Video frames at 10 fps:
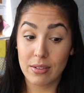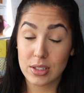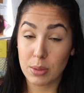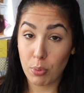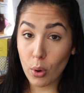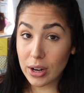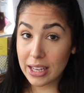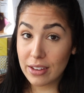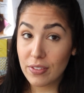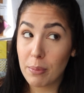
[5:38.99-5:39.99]

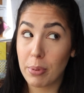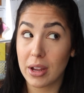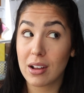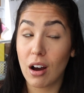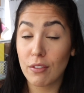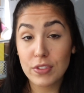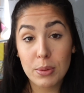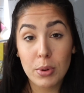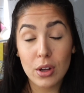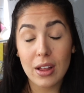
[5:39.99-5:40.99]
supportive but
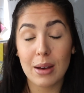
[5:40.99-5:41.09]
comfortable.